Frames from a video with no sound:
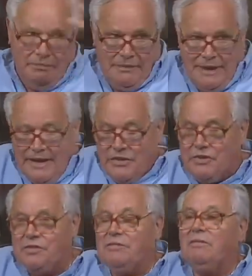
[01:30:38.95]

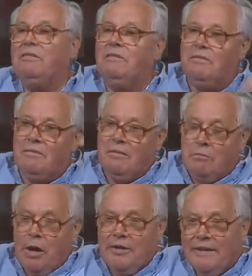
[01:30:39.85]
his
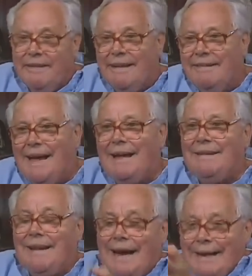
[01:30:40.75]
mother did that
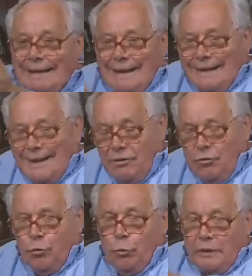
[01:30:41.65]
and I did that
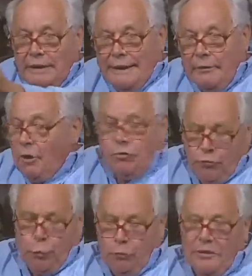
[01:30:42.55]
stupid little, not
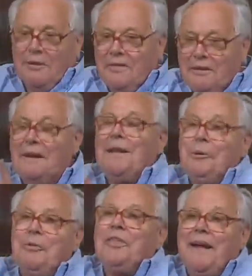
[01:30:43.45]
stupid, the
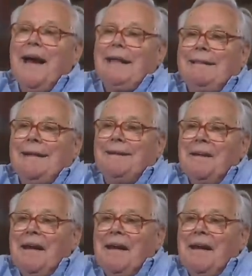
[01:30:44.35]
little thing I did.